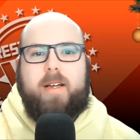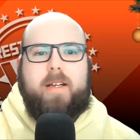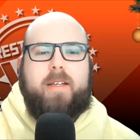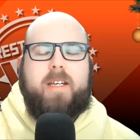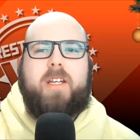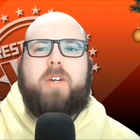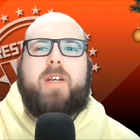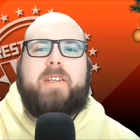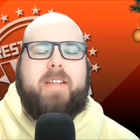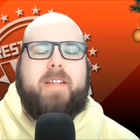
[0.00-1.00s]
it's it's
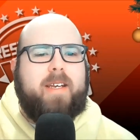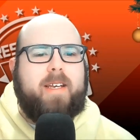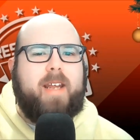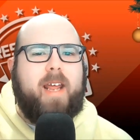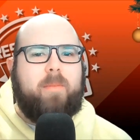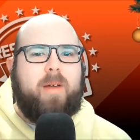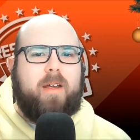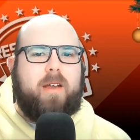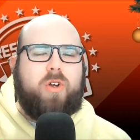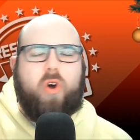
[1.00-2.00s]
interesting to see his name
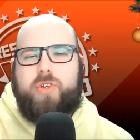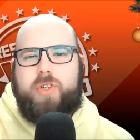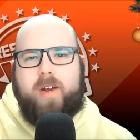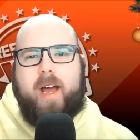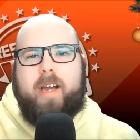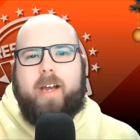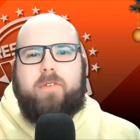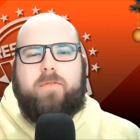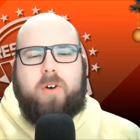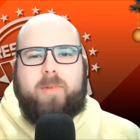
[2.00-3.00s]
cause a
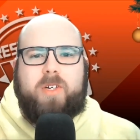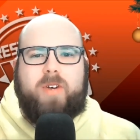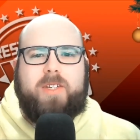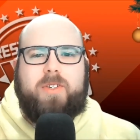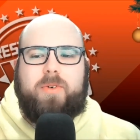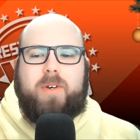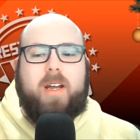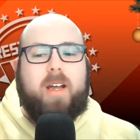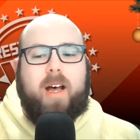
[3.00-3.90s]
reaction for Mr. WrestleZone.